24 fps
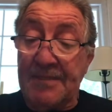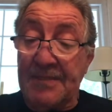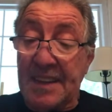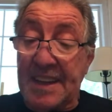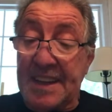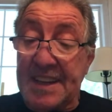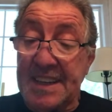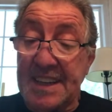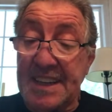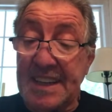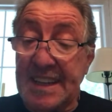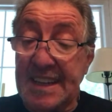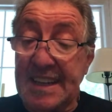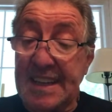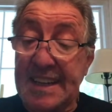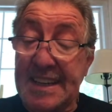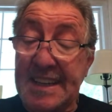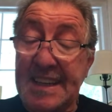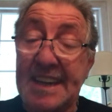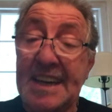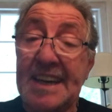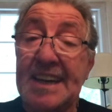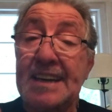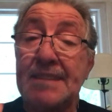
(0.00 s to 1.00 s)

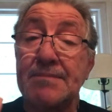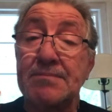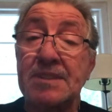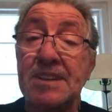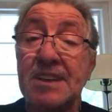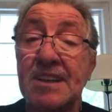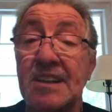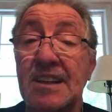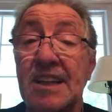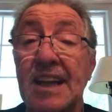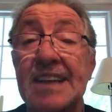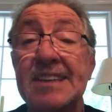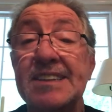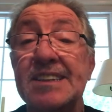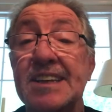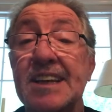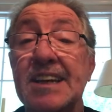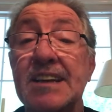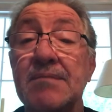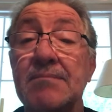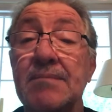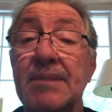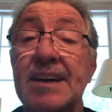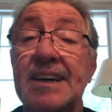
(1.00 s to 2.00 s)
He keeps
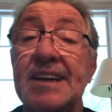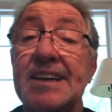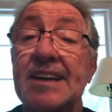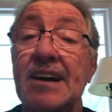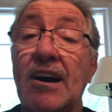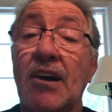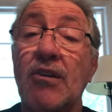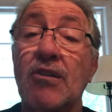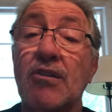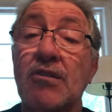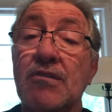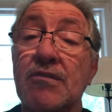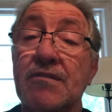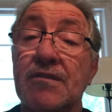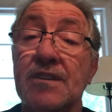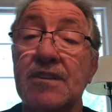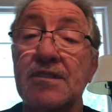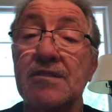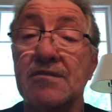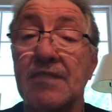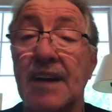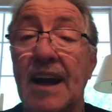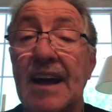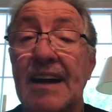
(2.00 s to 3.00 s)
cleansing me
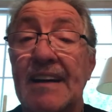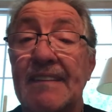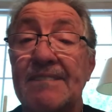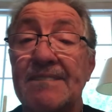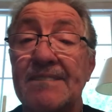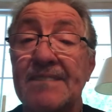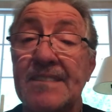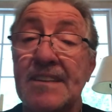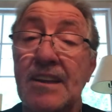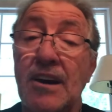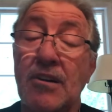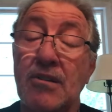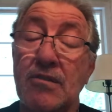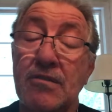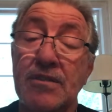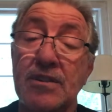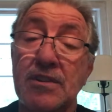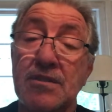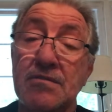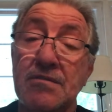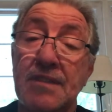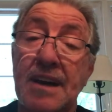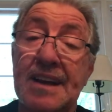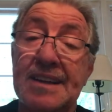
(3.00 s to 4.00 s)
over and
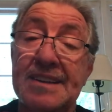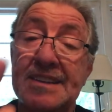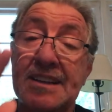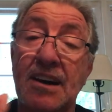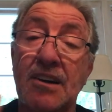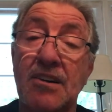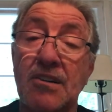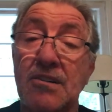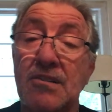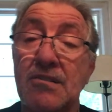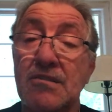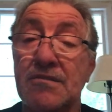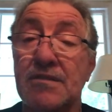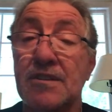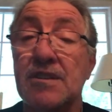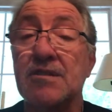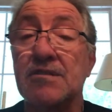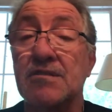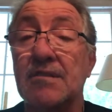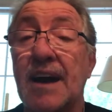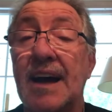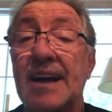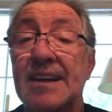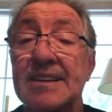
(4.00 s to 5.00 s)
over and
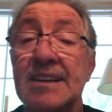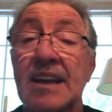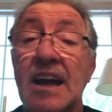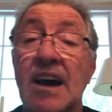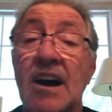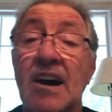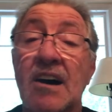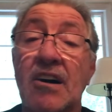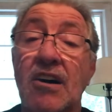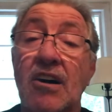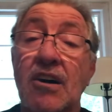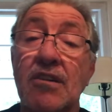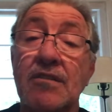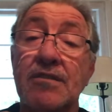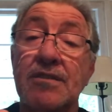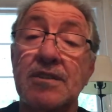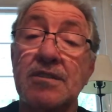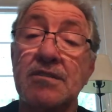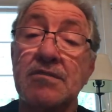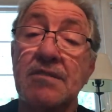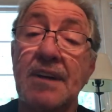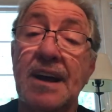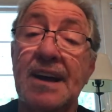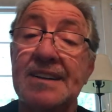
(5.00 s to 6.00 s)
over and
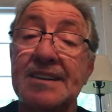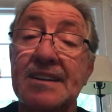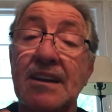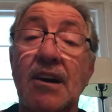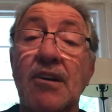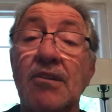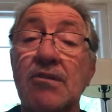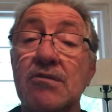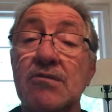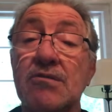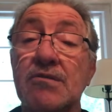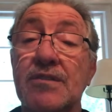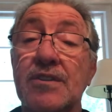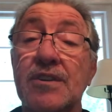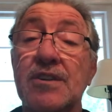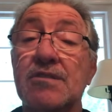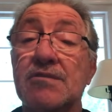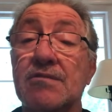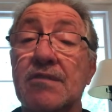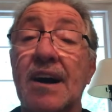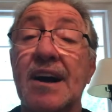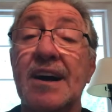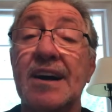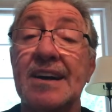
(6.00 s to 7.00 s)
over and
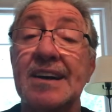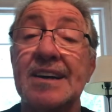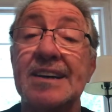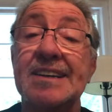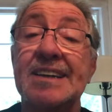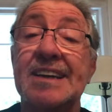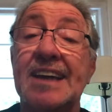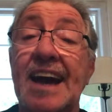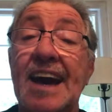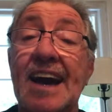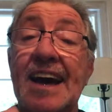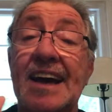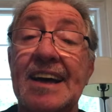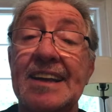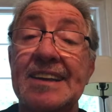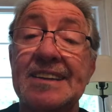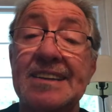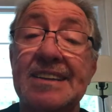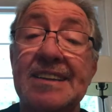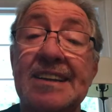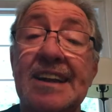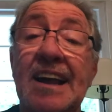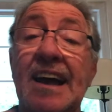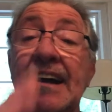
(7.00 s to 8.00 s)
over
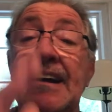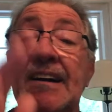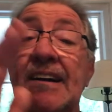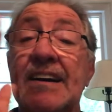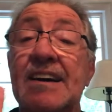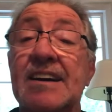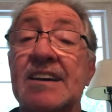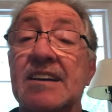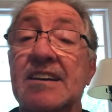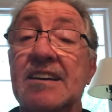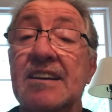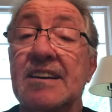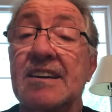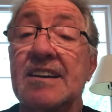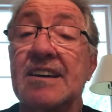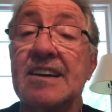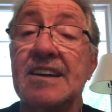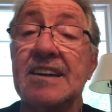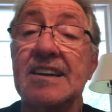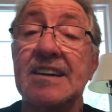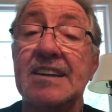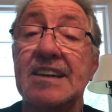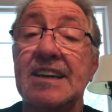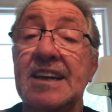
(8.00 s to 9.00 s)
again.
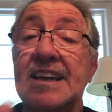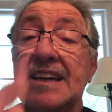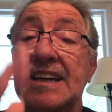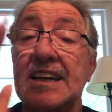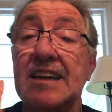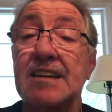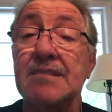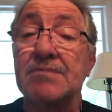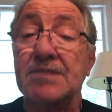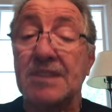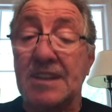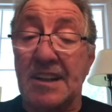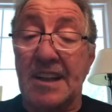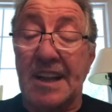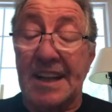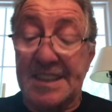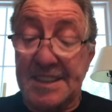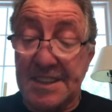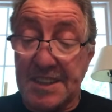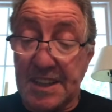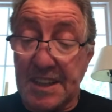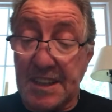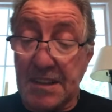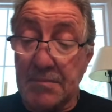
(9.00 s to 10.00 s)
He keeps
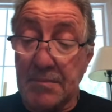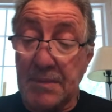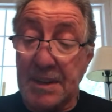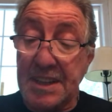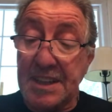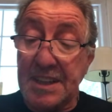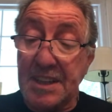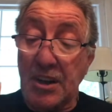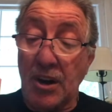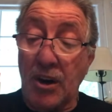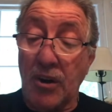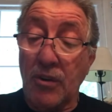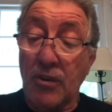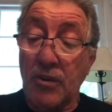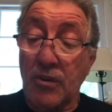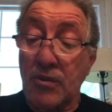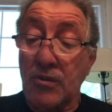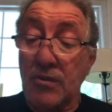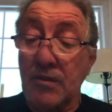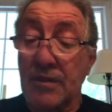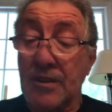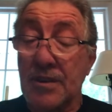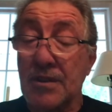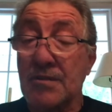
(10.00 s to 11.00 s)
cleansing me
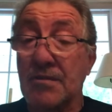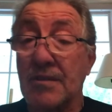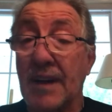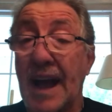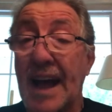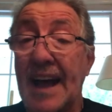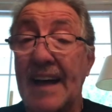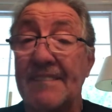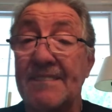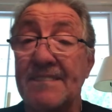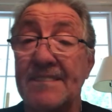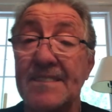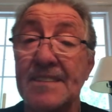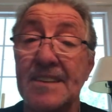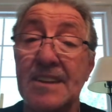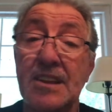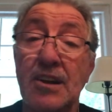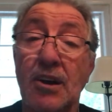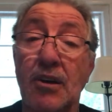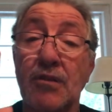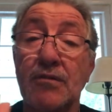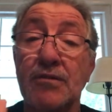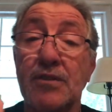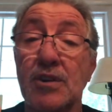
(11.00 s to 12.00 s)
over and
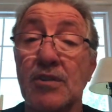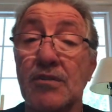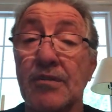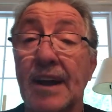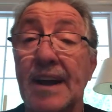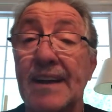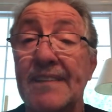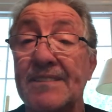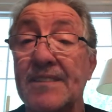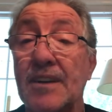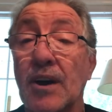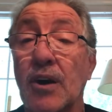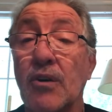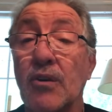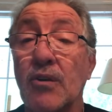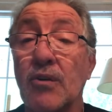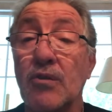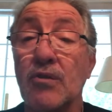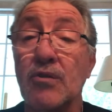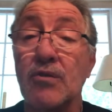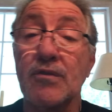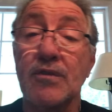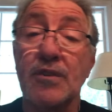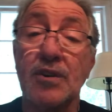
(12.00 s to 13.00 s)
over and
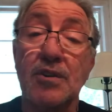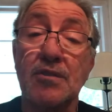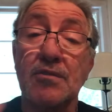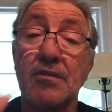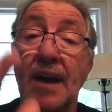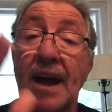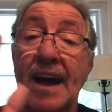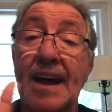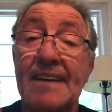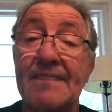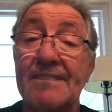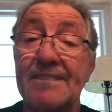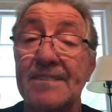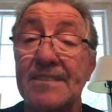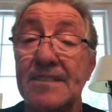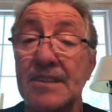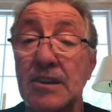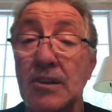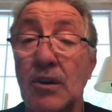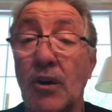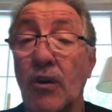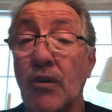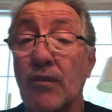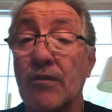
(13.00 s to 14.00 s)
over
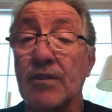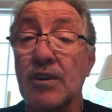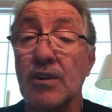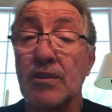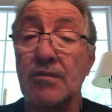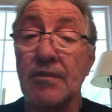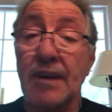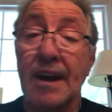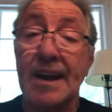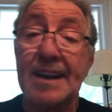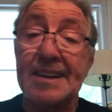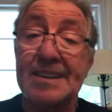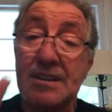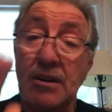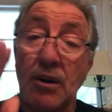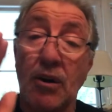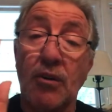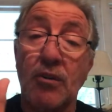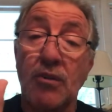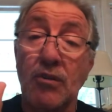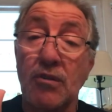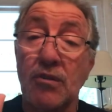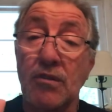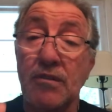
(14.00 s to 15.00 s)
and over and
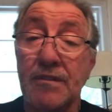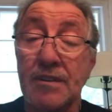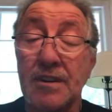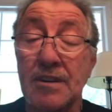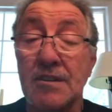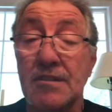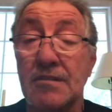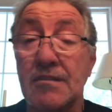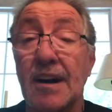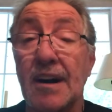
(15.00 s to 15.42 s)
over